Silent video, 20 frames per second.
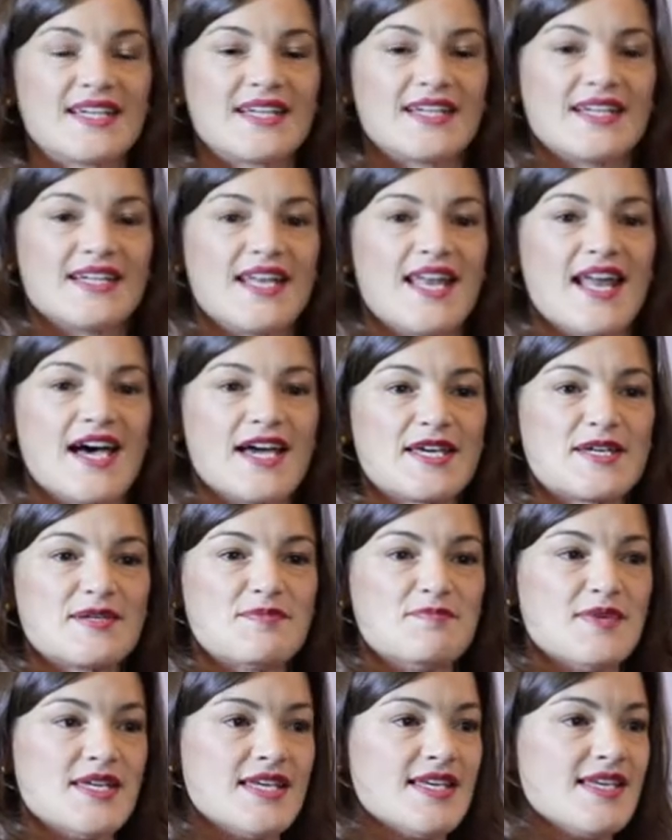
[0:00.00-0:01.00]
uh,
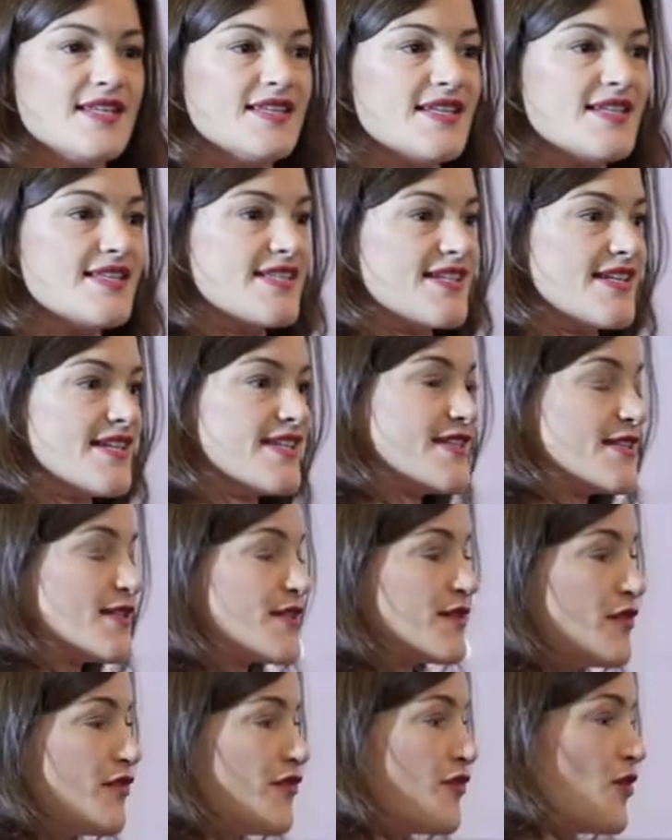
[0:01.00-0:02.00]
like me, this is
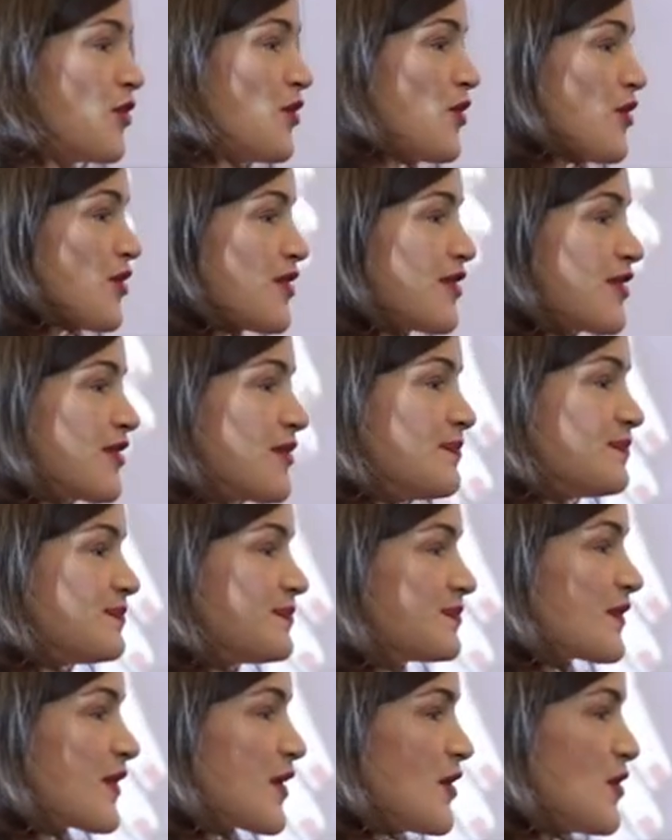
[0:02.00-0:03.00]
the fourth
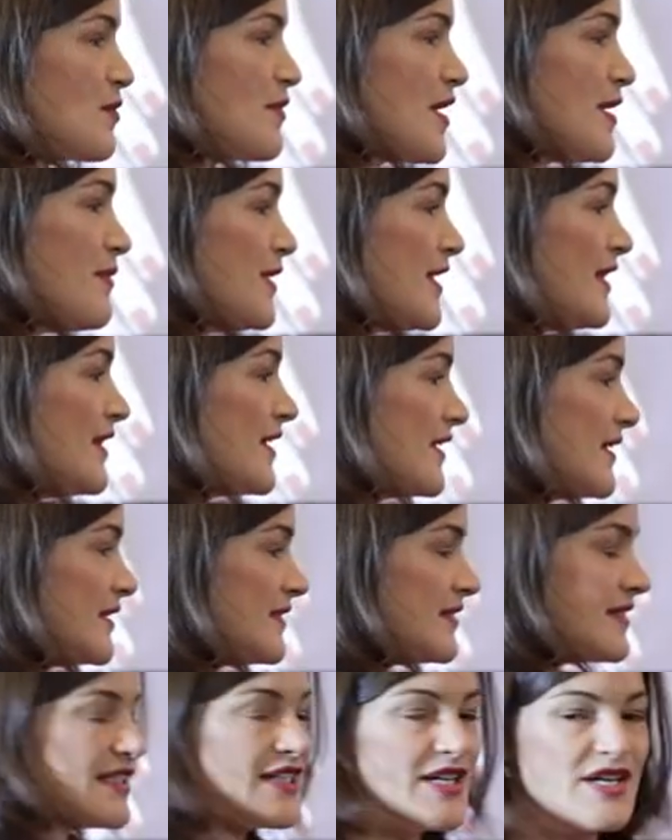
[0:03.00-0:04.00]
or maybe the
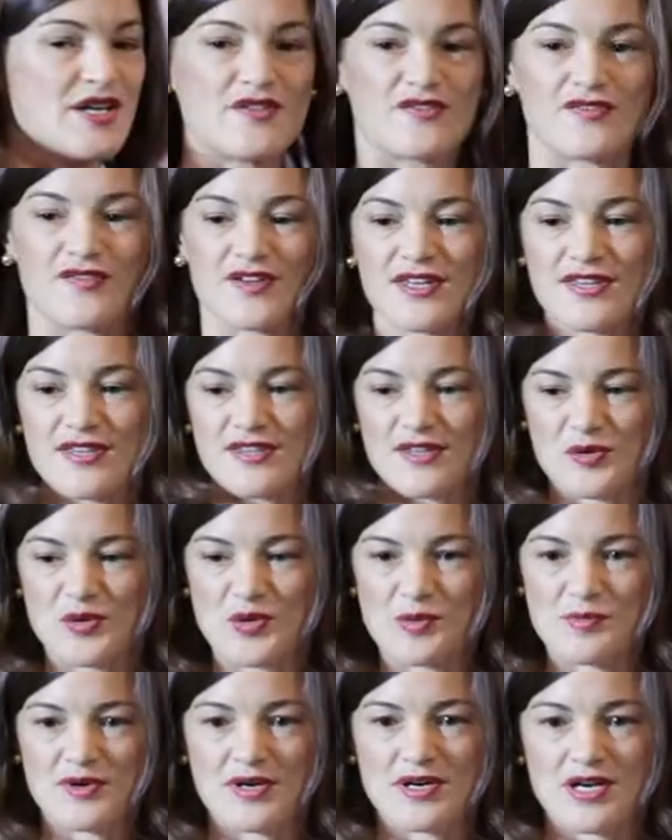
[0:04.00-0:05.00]
fifth
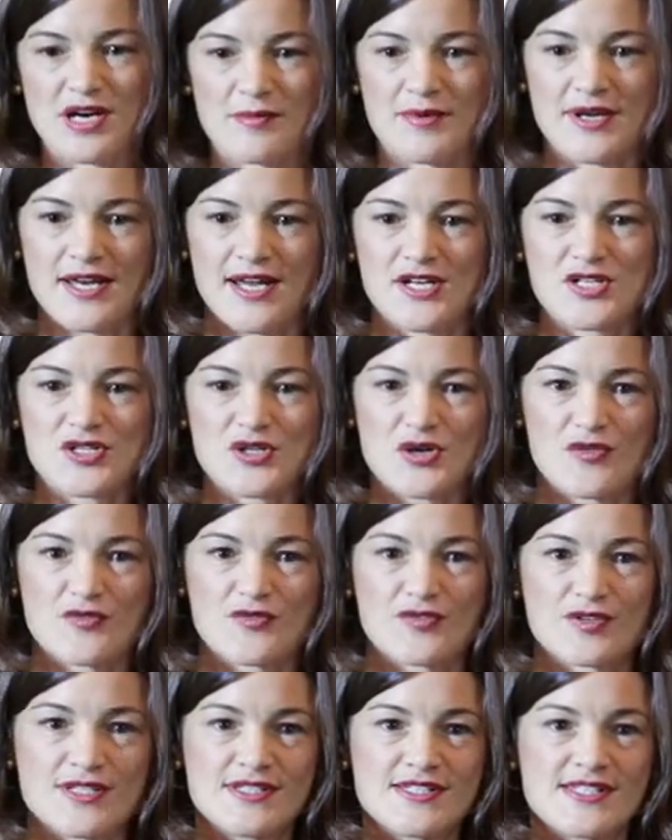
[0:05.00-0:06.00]
Urban Age
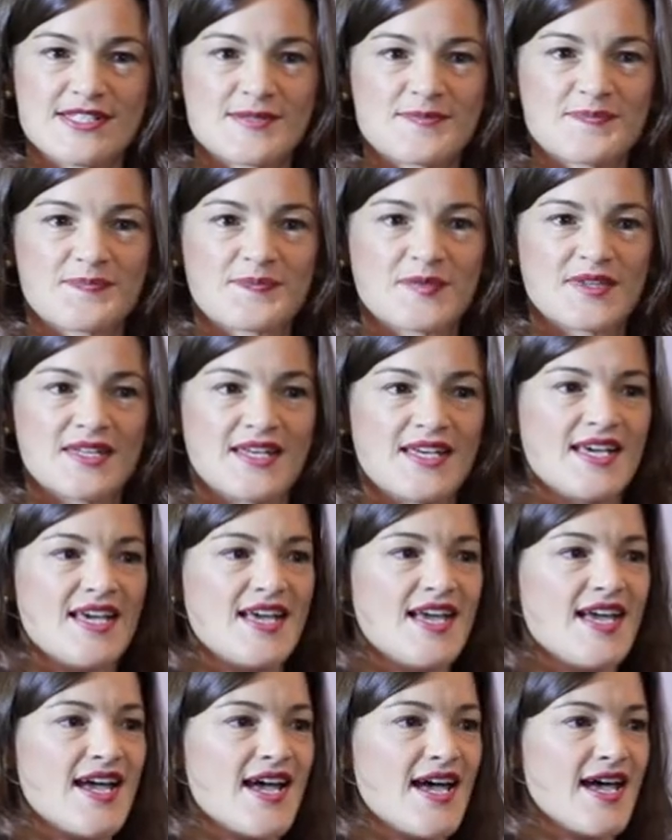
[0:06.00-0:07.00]
Conference.
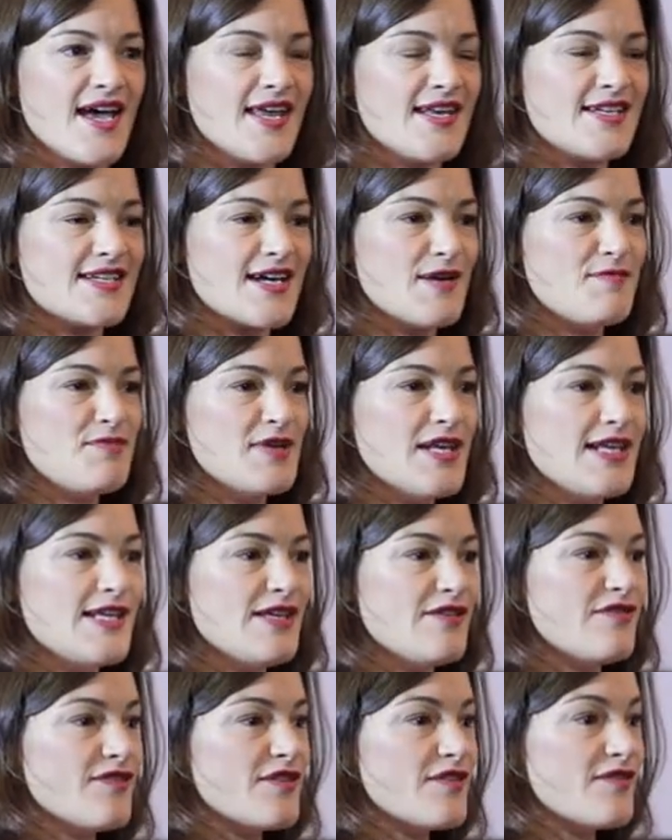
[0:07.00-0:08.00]
And I
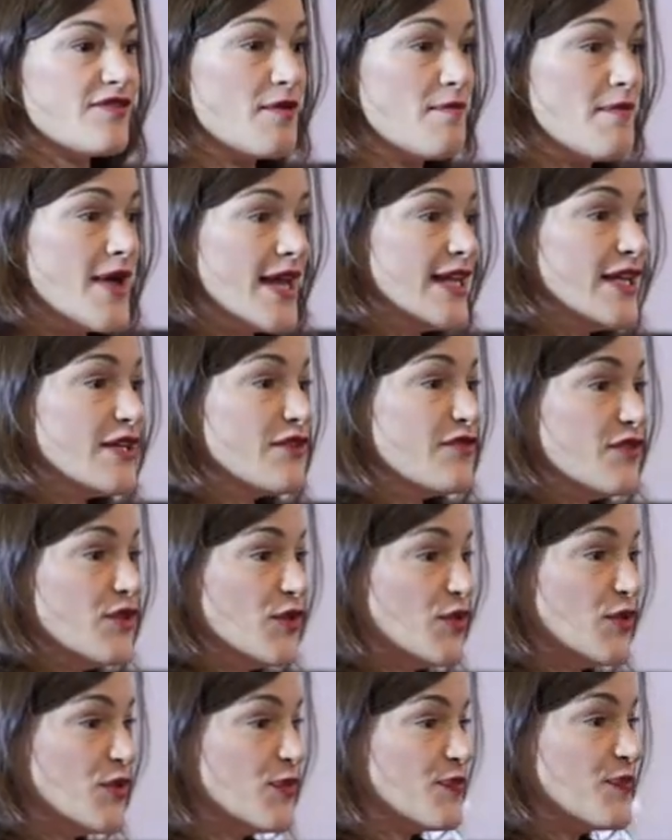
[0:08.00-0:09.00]
believe for many of
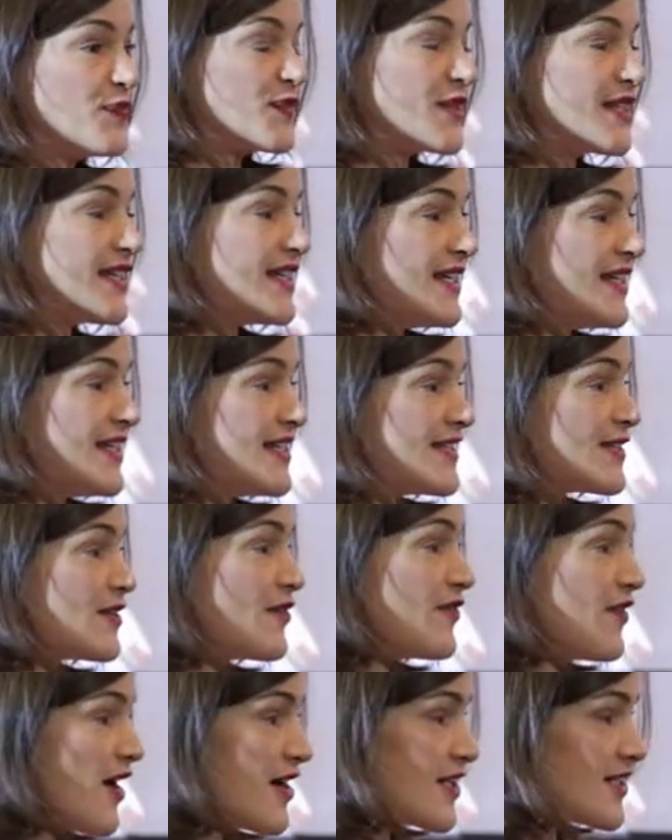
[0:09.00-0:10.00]
you, it is
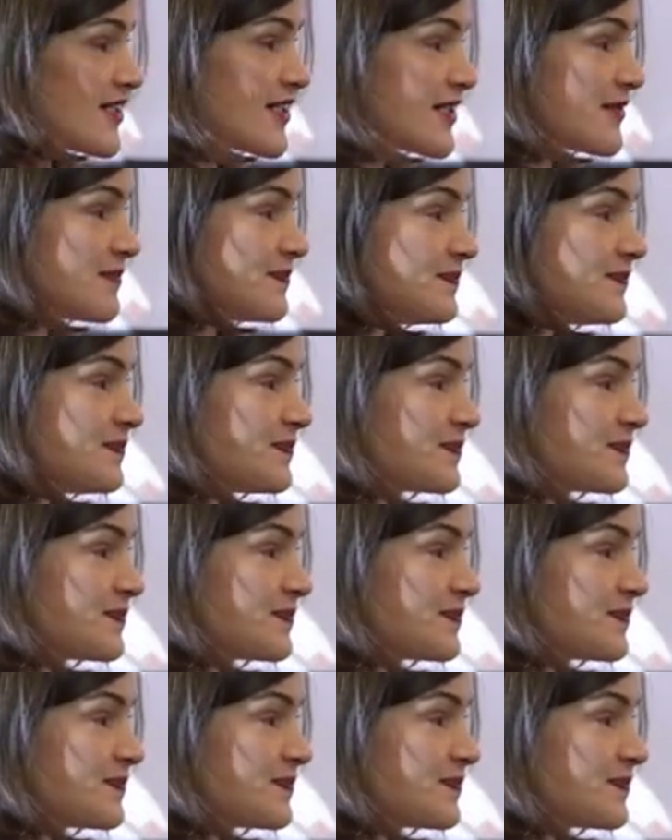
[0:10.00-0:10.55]
the first.